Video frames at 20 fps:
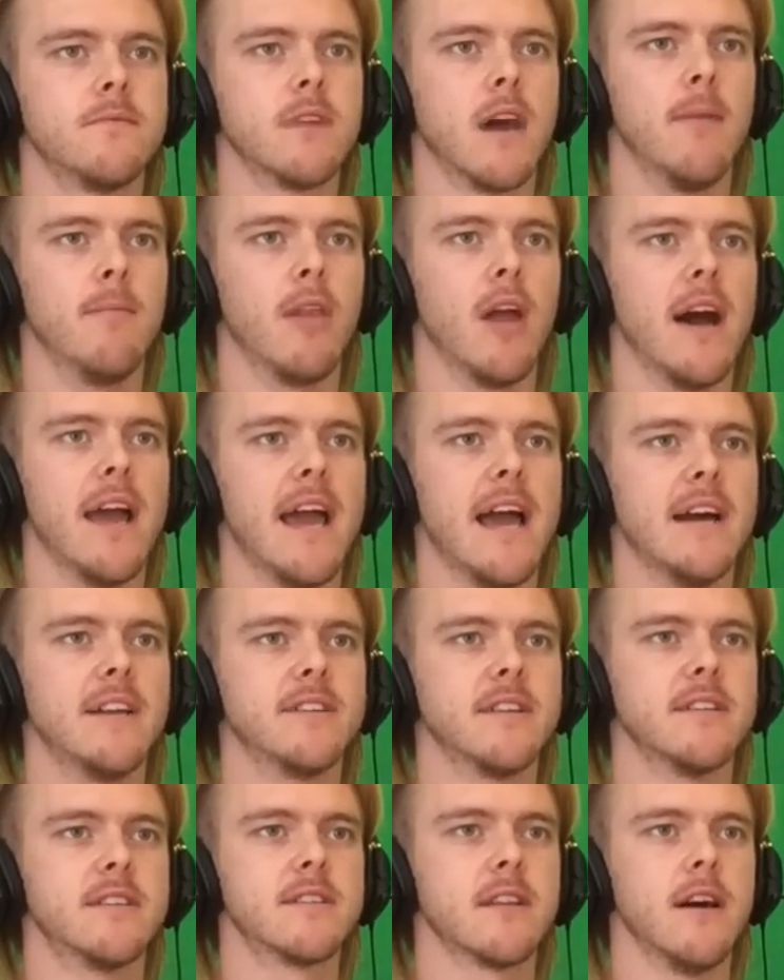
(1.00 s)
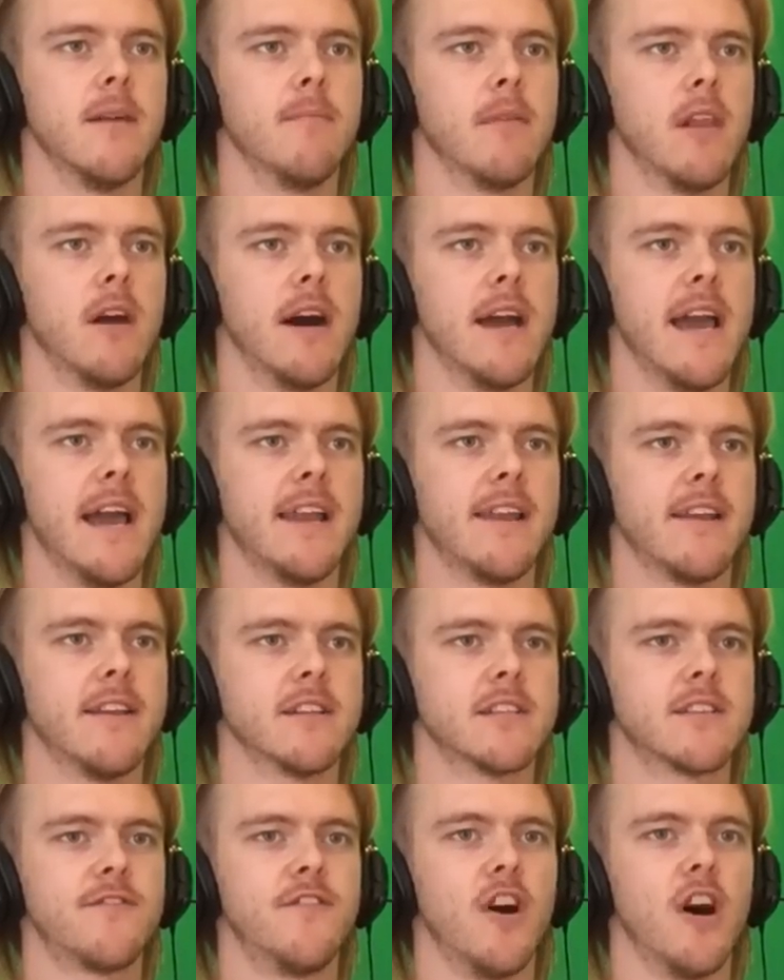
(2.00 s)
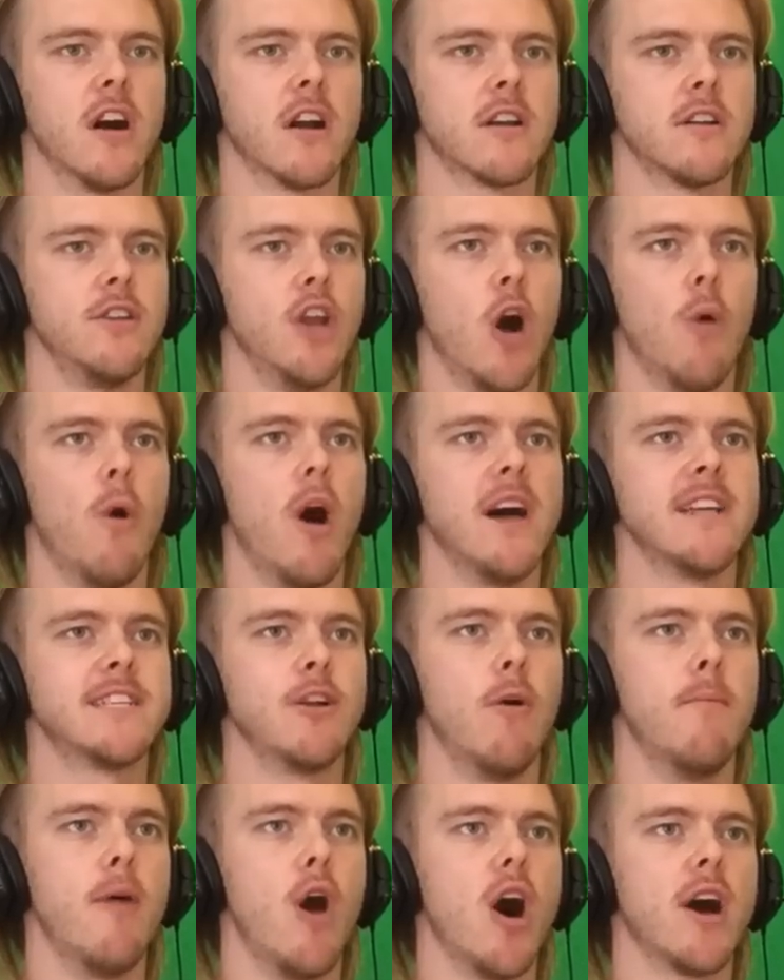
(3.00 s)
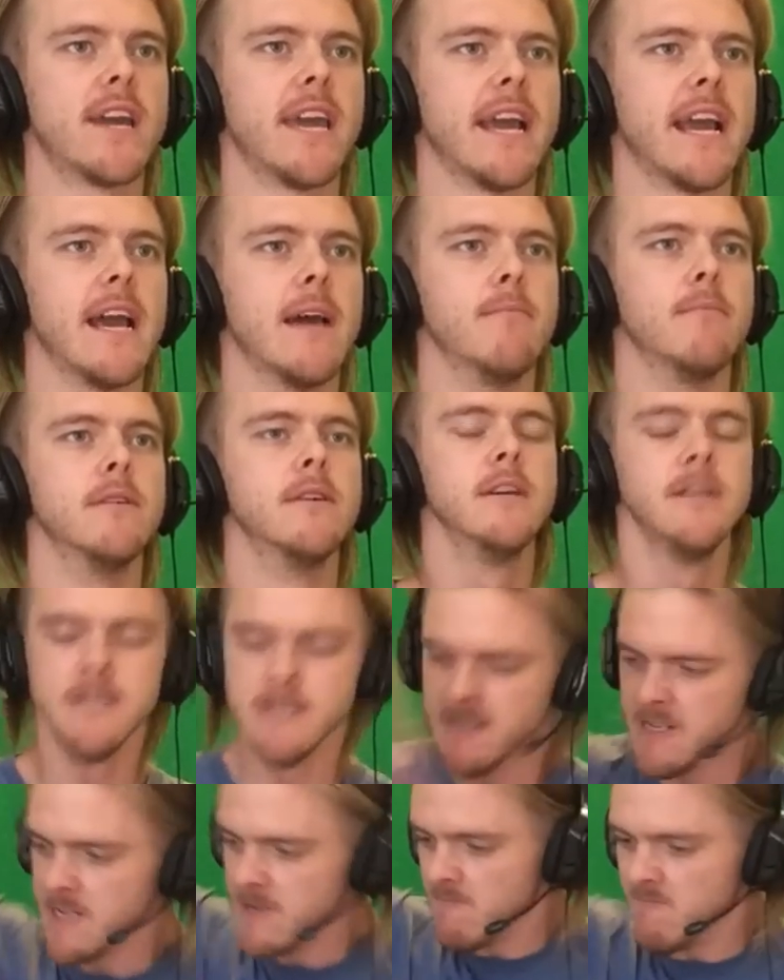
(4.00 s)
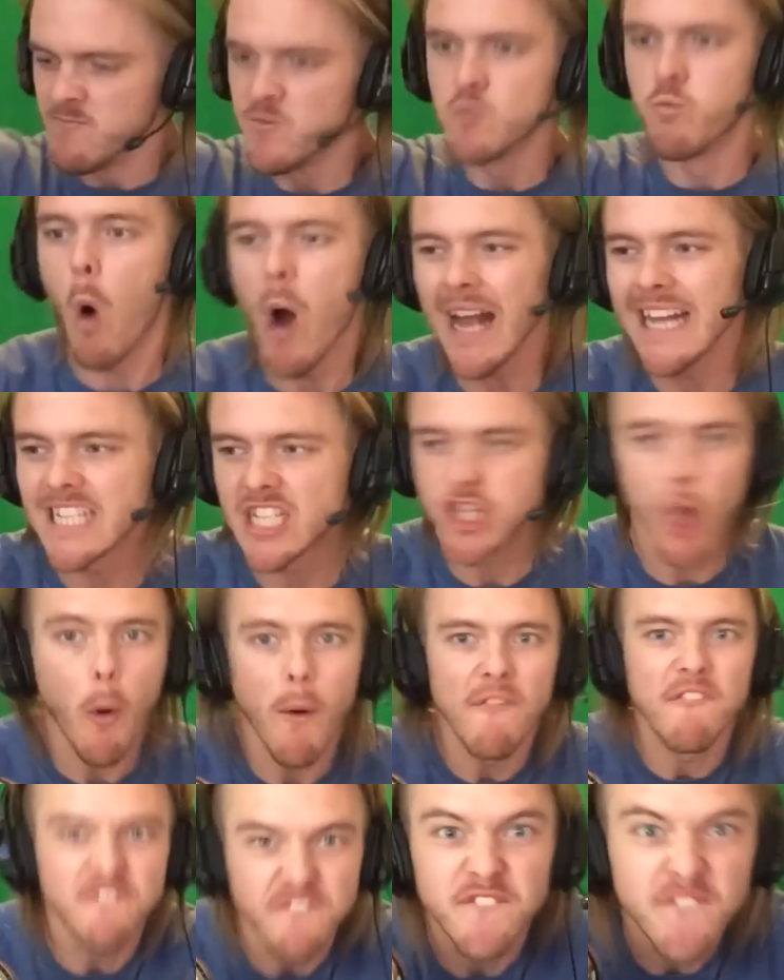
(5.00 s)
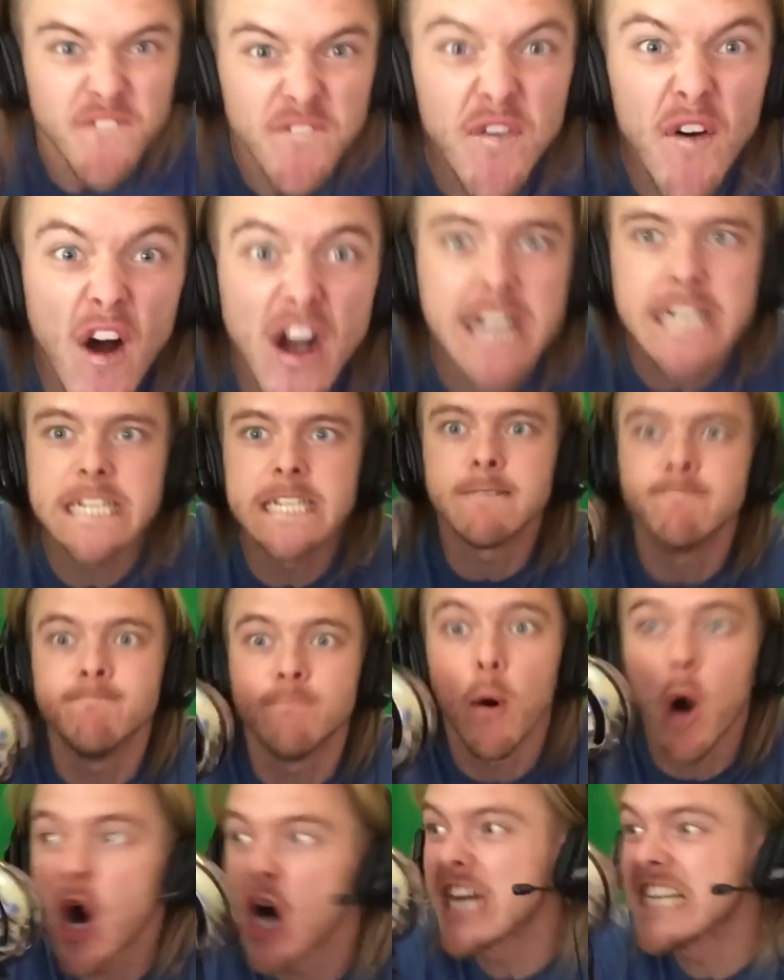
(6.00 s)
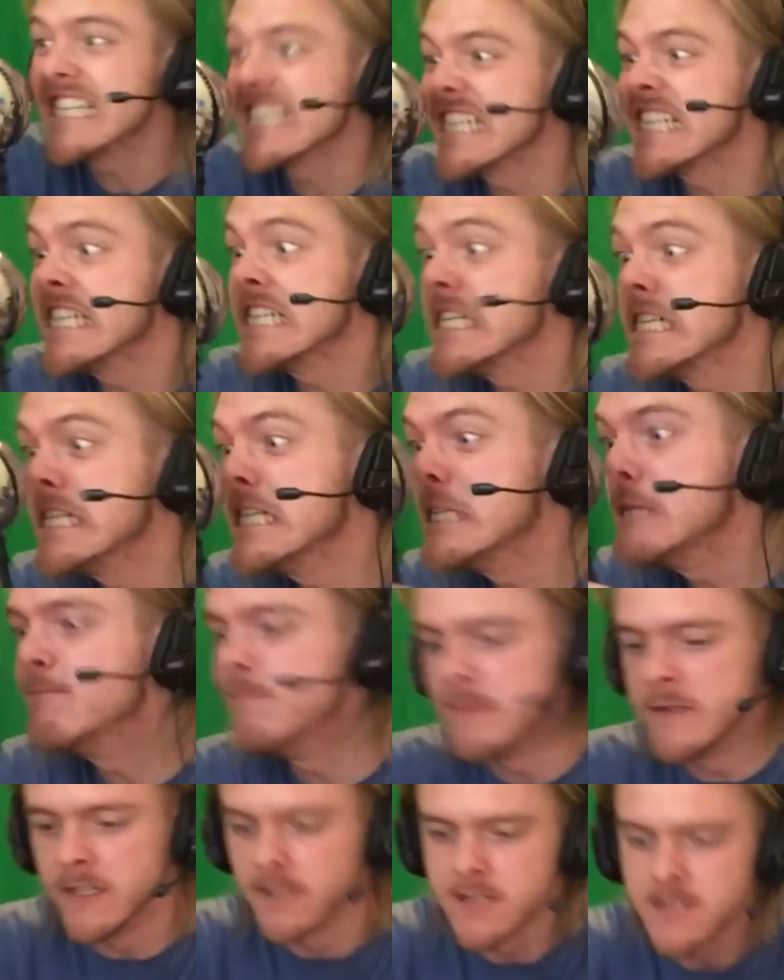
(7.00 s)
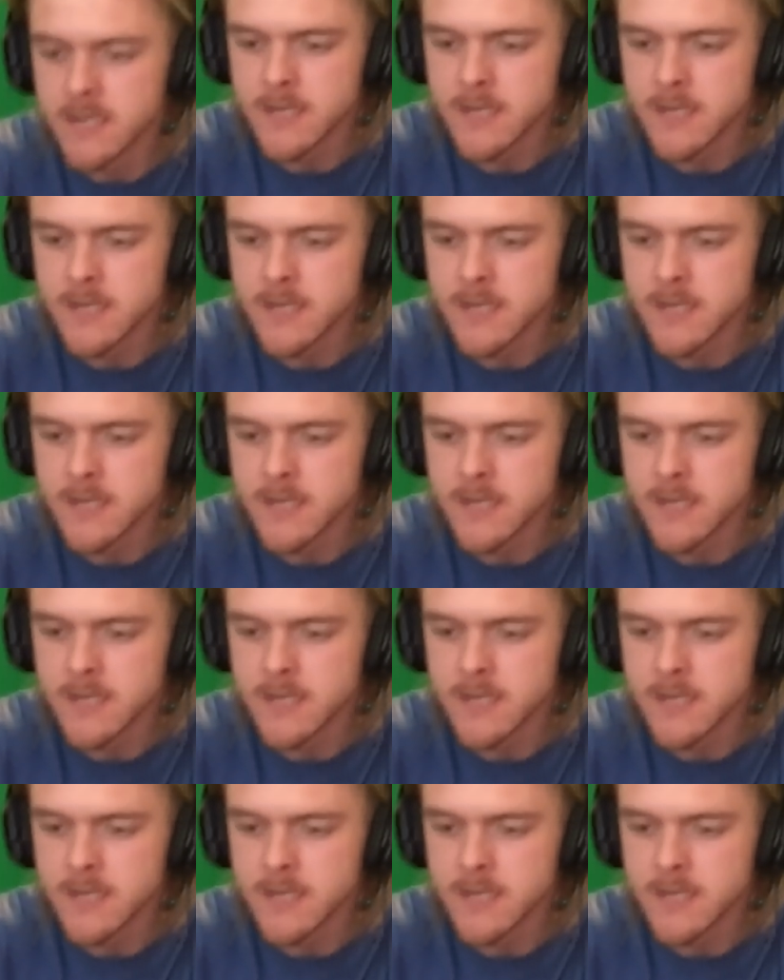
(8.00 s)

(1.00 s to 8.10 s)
I'm lightheaded. I'm lightheaded as fuck. No, why is no one marking him? Why is no one fucking marking him?